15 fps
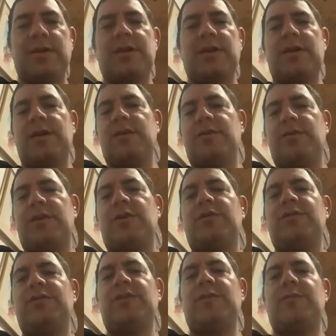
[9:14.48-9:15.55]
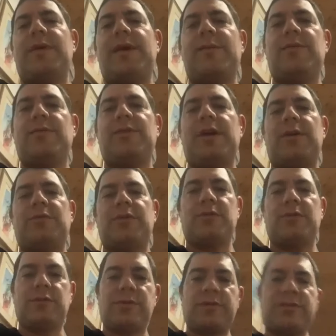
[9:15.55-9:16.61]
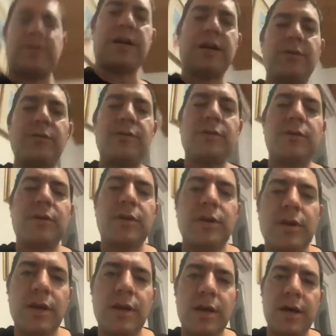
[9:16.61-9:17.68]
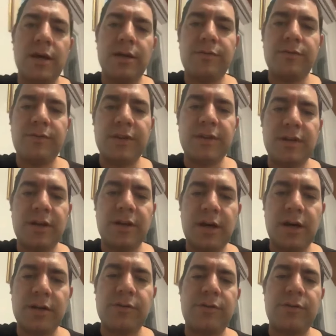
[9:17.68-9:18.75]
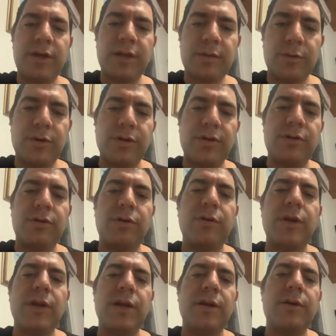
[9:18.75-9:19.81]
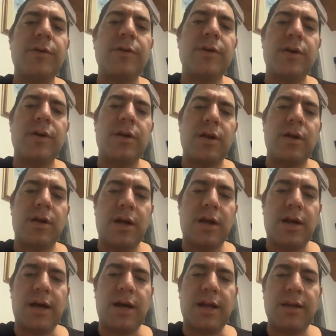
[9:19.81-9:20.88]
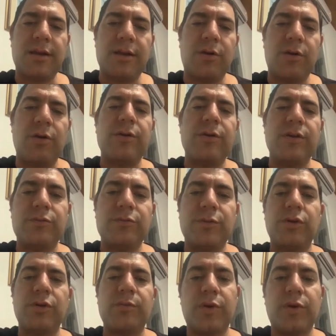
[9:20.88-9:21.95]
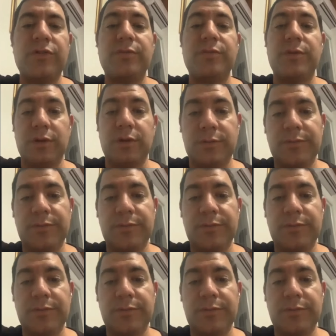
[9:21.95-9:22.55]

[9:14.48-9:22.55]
And you cannot see the baby without an ultrasound and fetal heart rate monitoring. And all these were not possible.